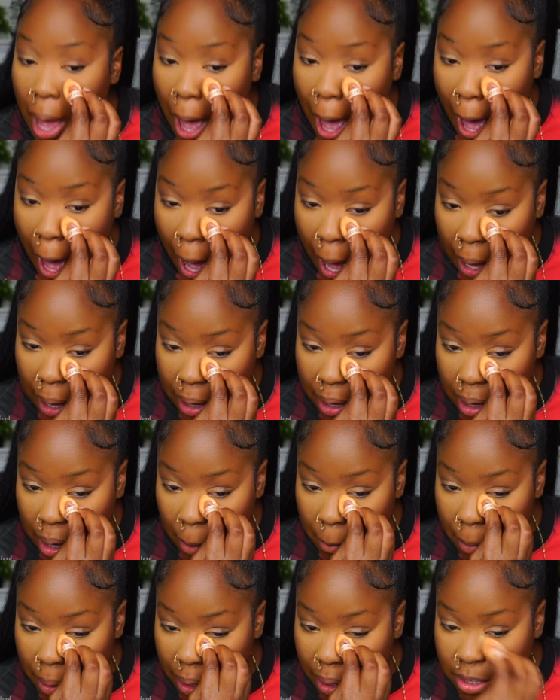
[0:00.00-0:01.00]
I,
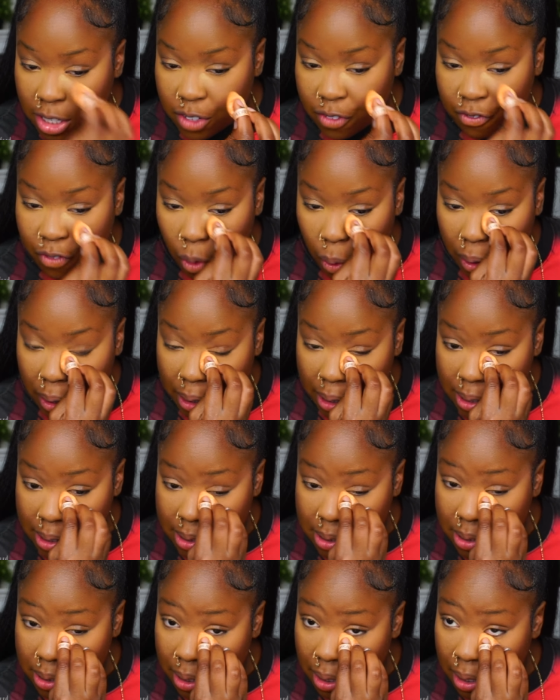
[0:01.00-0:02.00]
i'm gonna just
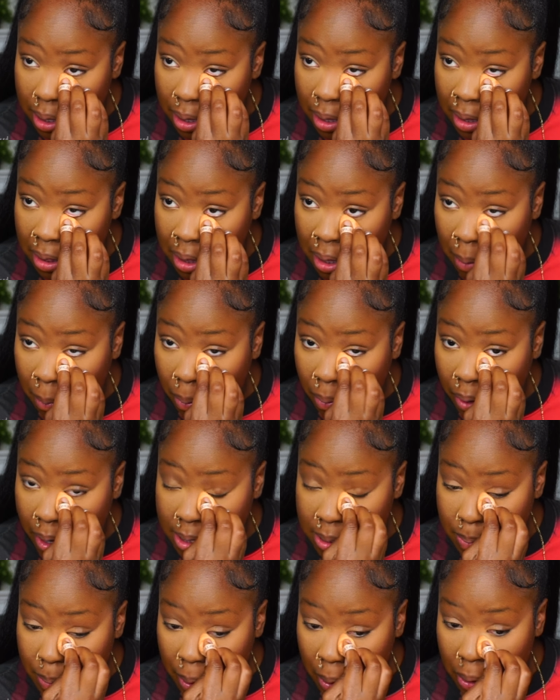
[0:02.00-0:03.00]
focus the
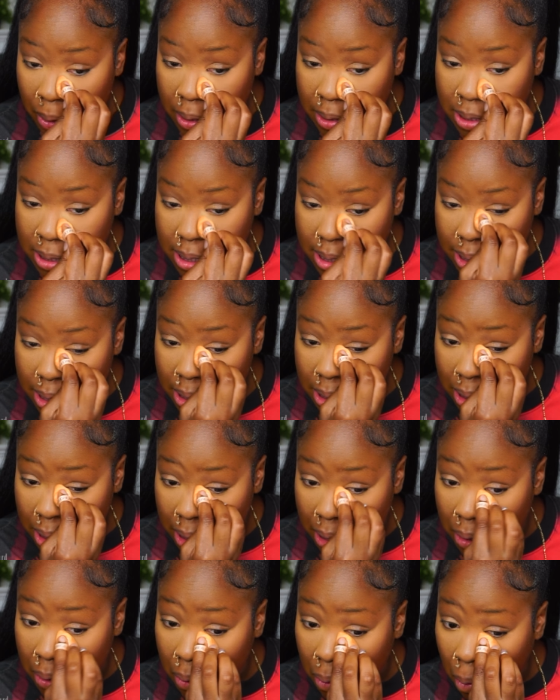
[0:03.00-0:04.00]
pressed powder just in the
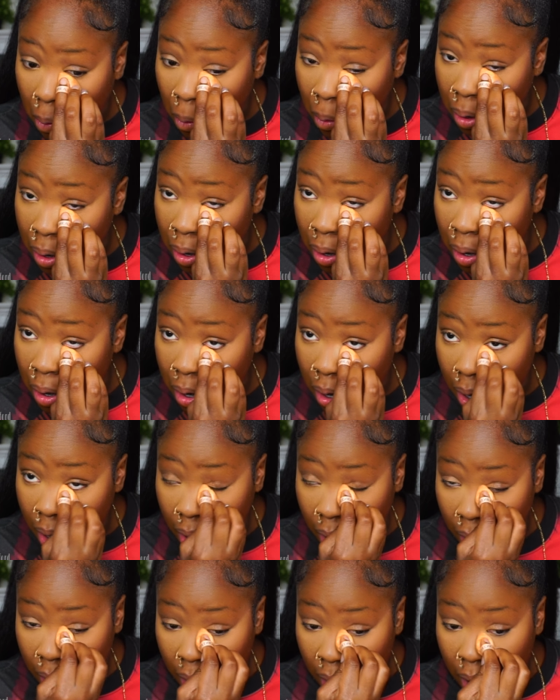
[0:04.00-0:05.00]
inner corner
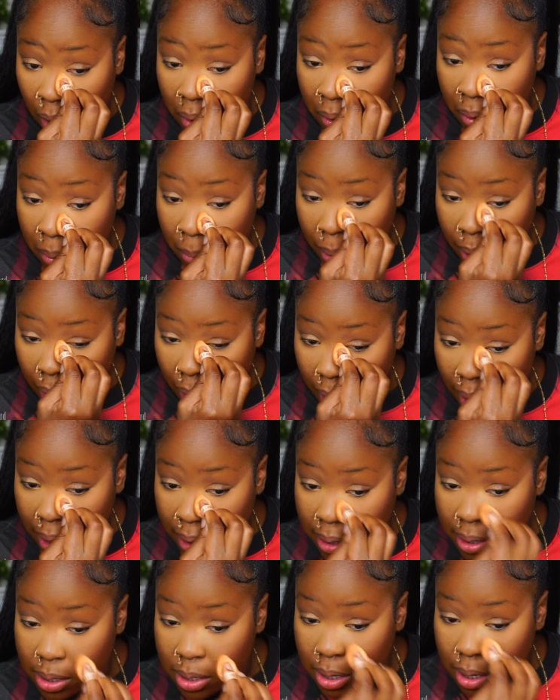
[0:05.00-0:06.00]
under my
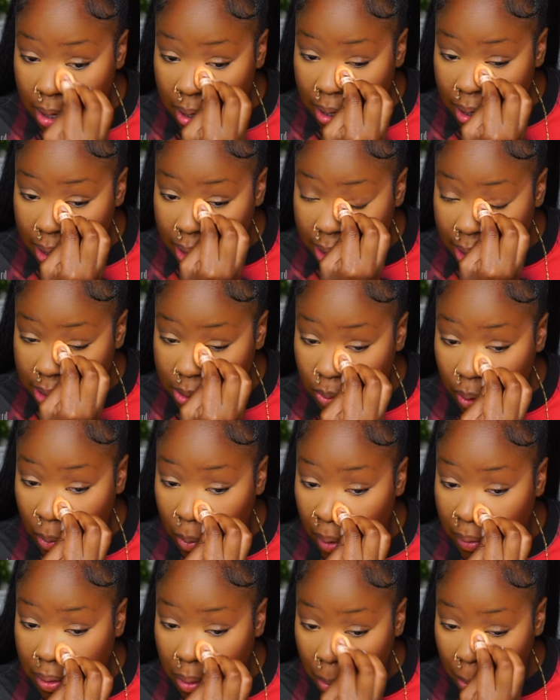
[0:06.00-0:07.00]
eye because that's where i
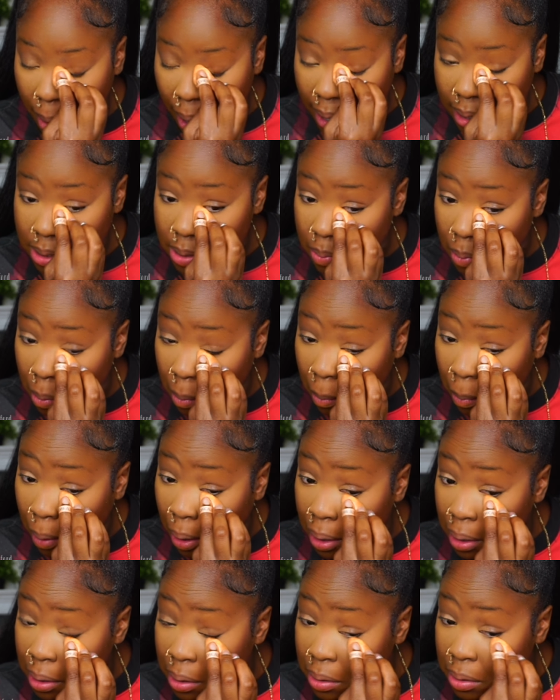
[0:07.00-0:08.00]
want the maximum
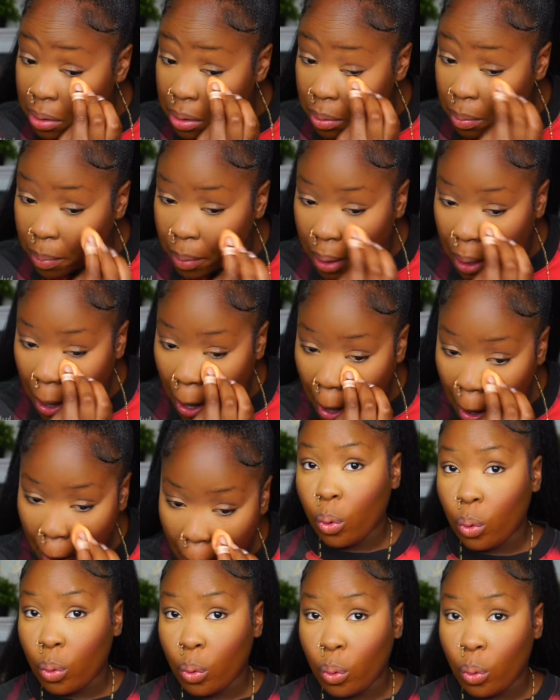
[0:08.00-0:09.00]
brightness to be
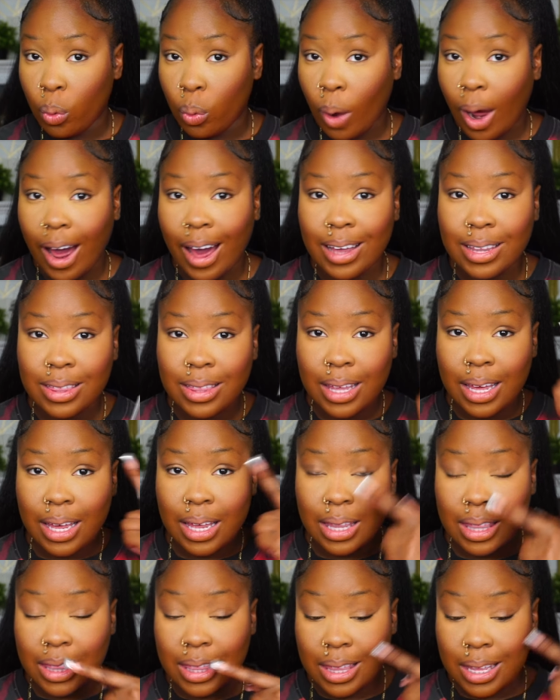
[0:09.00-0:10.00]
Ooh, i
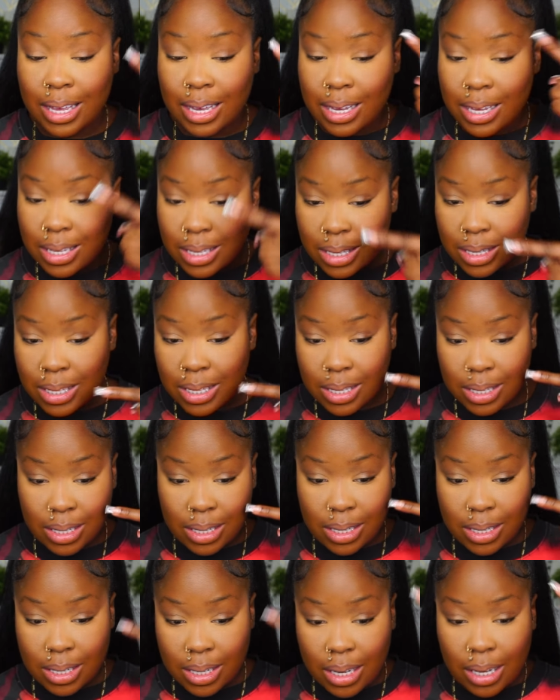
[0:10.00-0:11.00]
think this
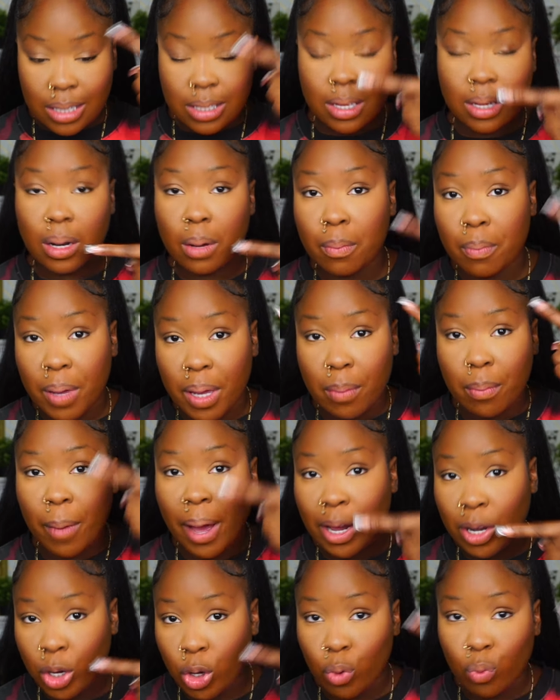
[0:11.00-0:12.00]
is gonna be
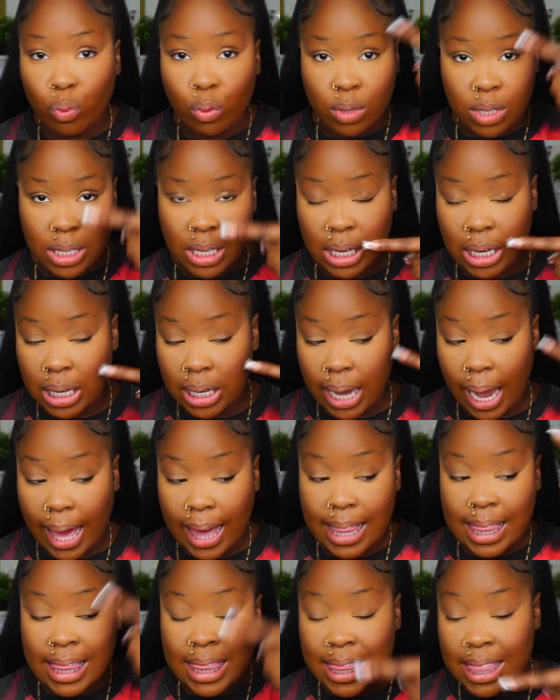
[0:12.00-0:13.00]
my new routine.
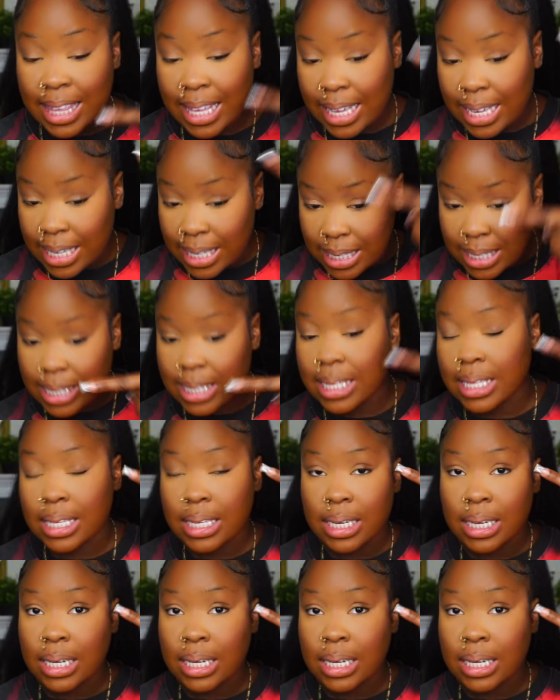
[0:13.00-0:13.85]
Like this,